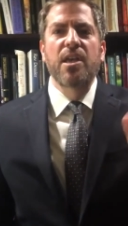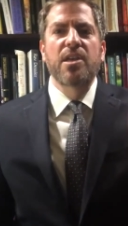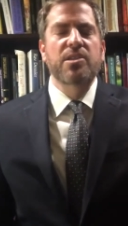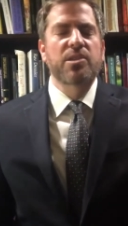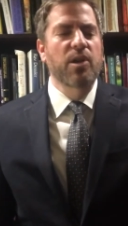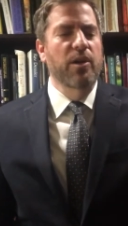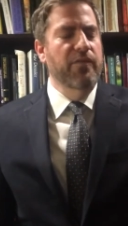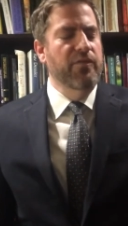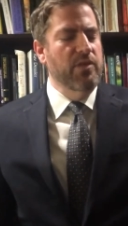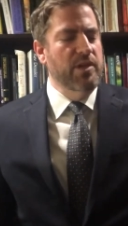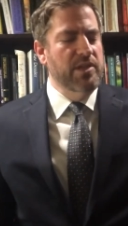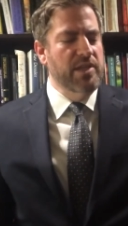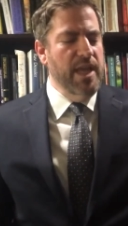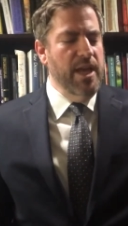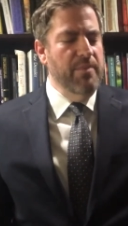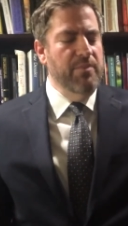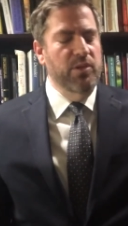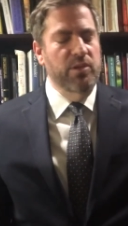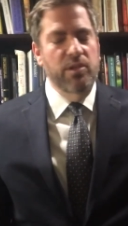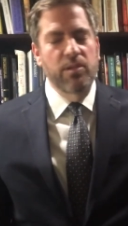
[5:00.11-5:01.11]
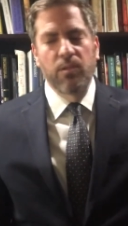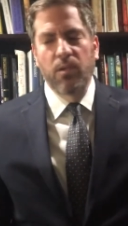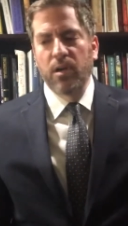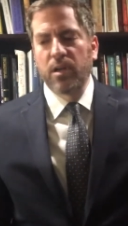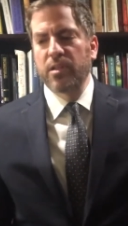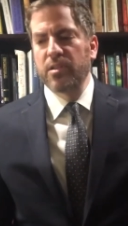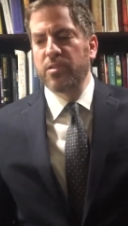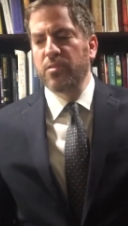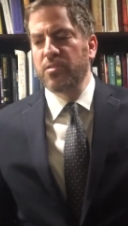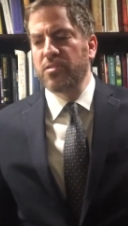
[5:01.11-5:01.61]
So for example, you
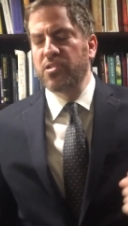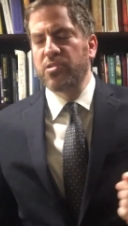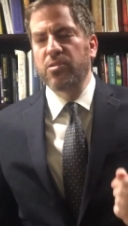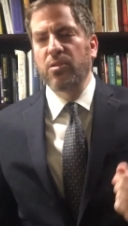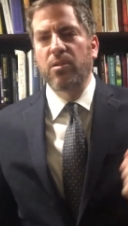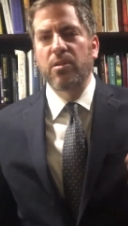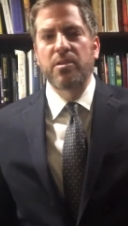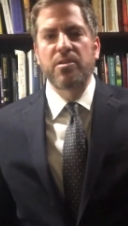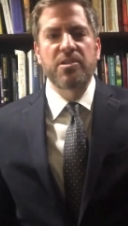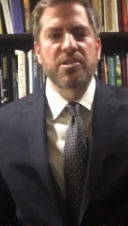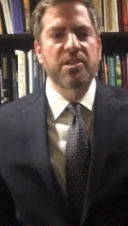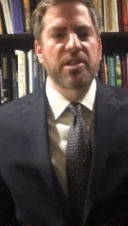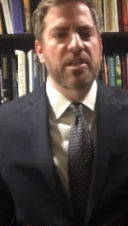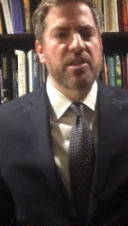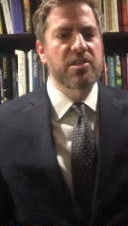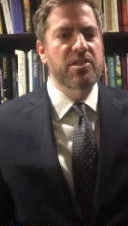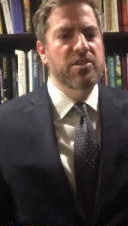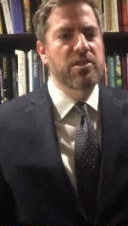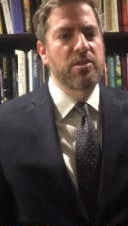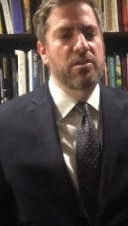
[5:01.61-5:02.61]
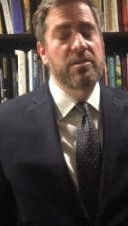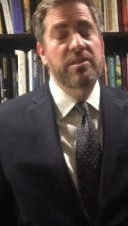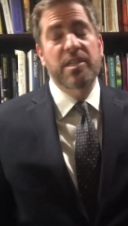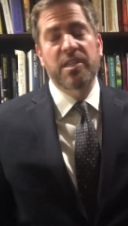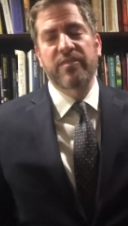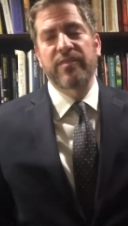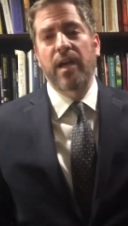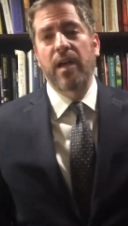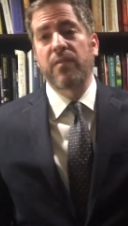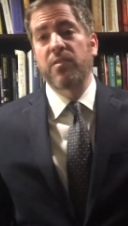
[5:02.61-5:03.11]
walk into a store and you see a suit, it
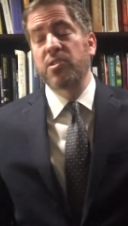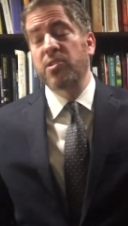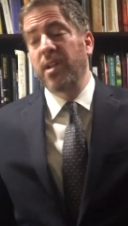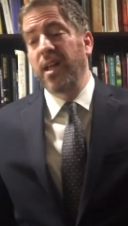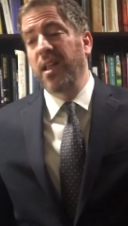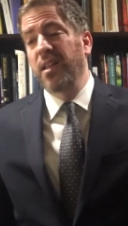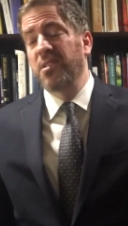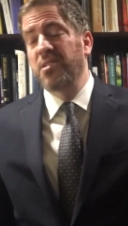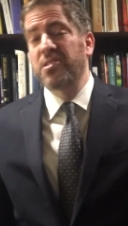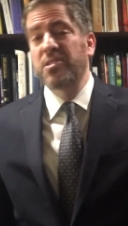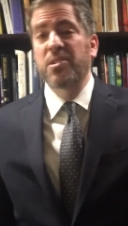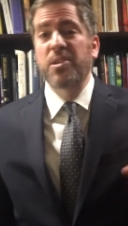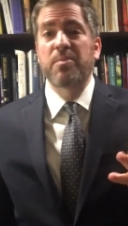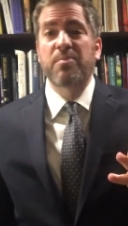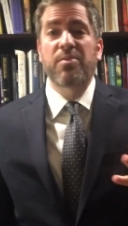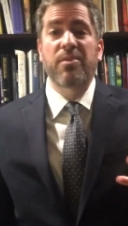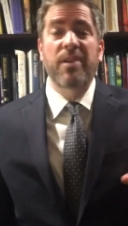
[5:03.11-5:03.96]
says $500, good